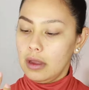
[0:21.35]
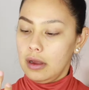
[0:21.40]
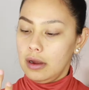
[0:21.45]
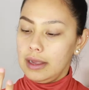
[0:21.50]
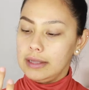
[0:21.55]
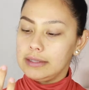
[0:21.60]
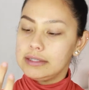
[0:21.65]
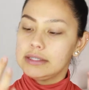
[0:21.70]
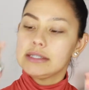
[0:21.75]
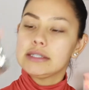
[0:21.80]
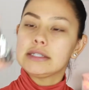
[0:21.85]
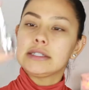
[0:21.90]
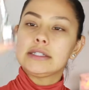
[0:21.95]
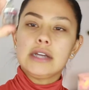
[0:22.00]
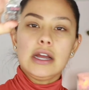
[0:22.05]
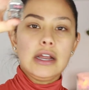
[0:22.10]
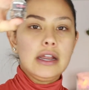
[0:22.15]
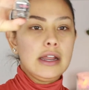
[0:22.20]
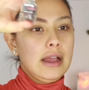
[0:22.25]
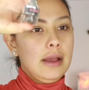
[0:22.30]
Alright, to
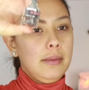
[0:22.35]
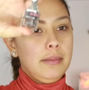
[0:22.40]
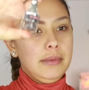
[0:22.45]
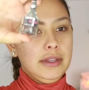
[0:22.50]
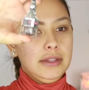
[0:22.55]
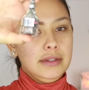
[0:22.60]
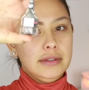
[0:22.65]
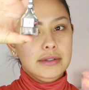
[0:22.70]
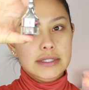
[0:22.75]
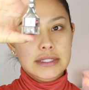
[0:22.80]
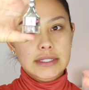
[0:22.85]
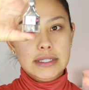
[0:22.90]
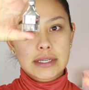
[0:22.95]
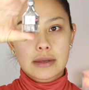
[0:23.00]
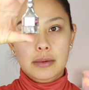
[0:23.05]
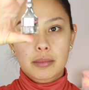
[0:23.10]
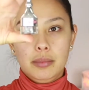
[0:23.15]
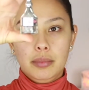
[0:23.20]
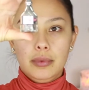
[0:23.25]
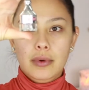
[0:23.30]
start, I'm going to use the
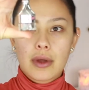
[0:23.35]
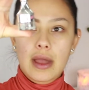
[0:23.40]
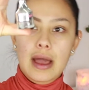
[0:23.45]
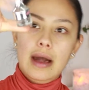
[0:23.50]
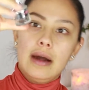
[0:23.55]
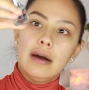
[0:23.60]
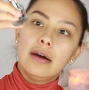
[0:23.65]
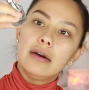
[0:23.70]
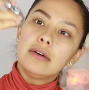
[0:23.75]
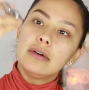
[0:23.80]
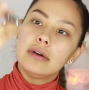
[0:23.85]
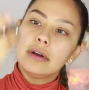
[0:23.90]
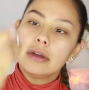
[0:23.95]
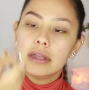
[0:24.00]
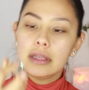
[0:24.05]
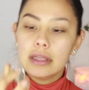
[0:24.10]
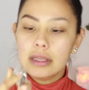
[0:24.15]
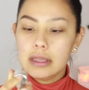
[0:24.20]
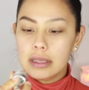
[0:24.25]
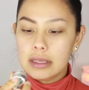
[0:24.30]
Brow
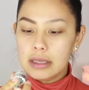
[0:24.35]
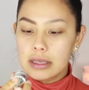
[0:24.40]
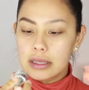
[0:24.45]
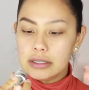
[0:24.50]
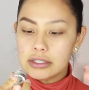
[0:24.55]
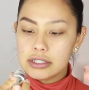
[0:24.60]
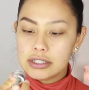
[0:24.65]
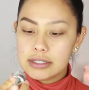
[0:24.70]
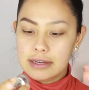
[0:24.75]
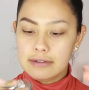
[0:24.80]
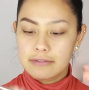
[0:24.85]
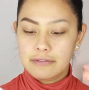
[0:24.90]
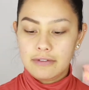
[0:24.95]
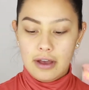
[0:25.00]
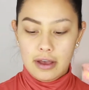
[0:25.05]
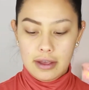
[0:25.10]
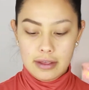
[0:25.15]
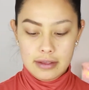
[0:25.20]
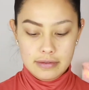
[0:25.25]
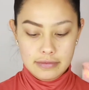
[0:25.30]
in shade 5.
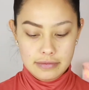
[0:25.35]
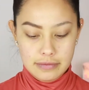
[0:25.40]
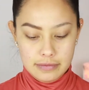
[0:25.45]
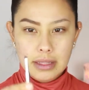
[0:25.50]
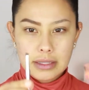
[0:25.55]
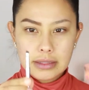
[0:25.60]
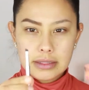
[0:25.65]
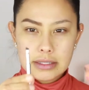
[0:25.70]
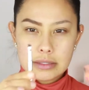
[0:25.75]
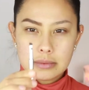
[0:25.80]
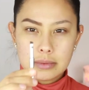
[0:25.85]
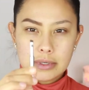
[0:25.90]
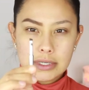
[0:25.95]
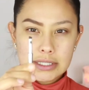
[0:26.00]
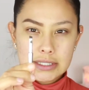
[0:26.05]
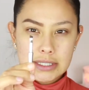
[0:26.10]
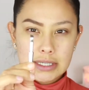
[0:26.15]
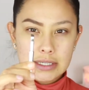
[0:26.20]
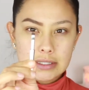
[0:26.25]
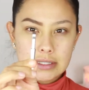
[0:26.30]
I like this one
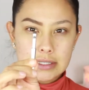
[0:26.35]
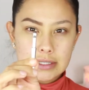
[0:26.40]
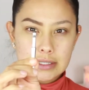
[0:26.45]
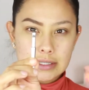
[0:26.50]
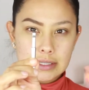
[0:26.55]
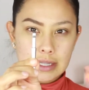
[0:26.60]
because it has a